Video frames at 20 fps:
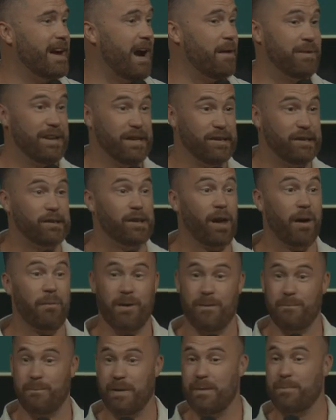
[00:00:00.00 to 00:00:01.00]
How many
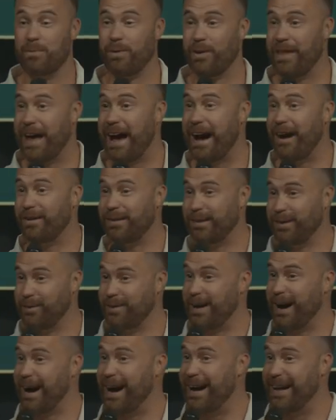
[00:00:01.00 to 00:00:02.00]
stubborn people in the house
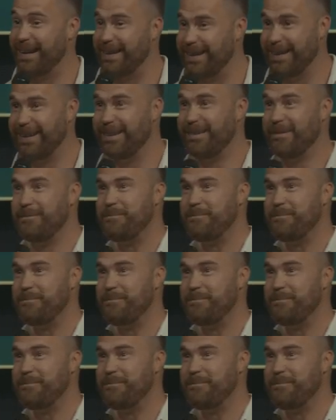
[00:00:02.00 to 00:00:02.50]
of God?